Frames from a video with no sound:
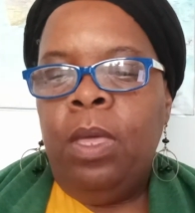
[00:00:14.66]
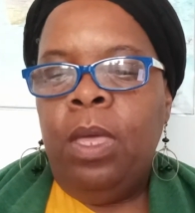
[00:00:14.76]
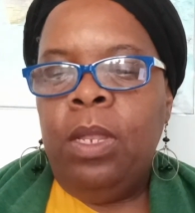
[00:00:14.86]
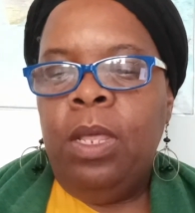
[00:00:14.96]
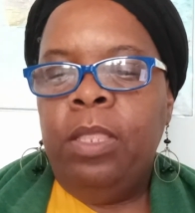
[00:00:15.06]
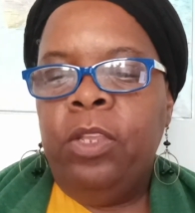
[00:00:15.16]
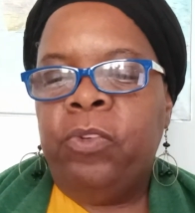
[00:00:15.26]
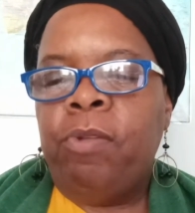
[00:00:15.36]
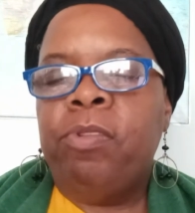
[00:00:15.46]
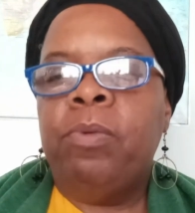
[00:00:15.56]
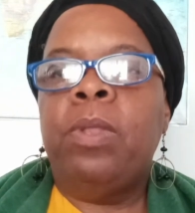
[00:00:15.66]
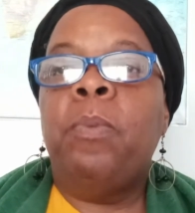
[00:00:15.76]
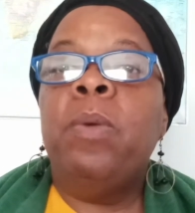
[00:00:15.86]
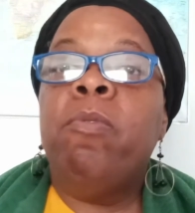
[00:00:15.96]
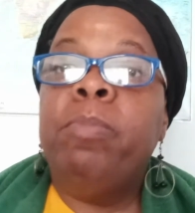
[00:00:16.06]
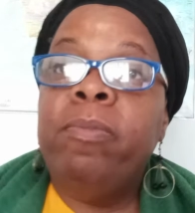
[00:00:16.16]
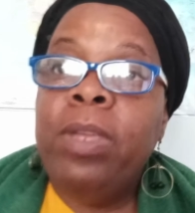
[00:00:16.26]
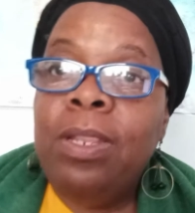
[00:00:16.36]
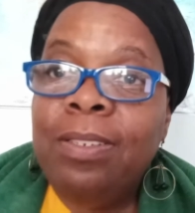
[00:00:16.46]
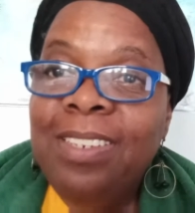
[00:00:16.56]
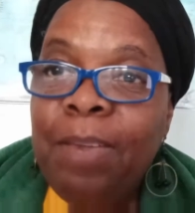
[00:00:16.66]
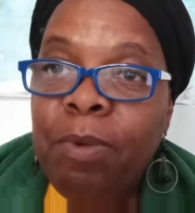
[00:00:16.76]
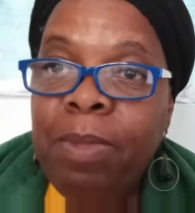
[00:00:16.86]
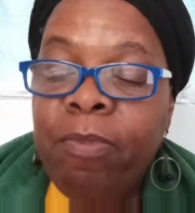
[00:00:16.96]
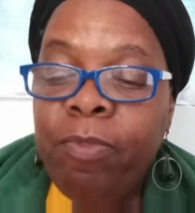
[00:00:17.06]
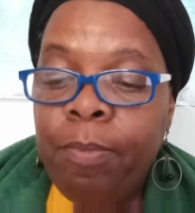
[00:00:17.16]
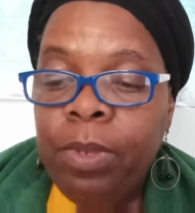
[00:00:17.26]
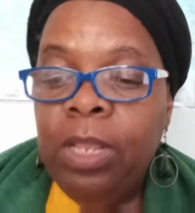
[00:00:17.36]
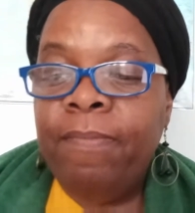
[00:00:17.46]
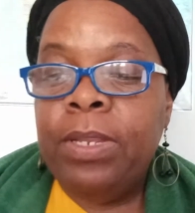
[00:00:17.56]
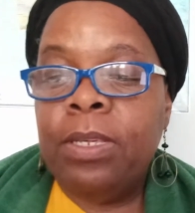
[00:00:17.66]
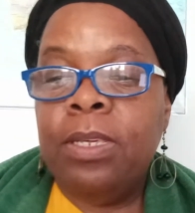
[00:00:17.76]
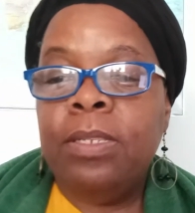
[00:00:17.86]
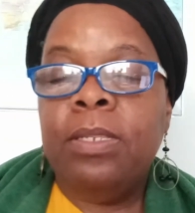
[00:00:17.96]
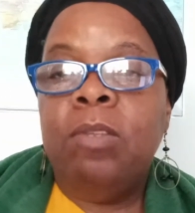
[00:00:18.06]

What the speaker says: And the scripture that we will be reading today will be from Leviticus,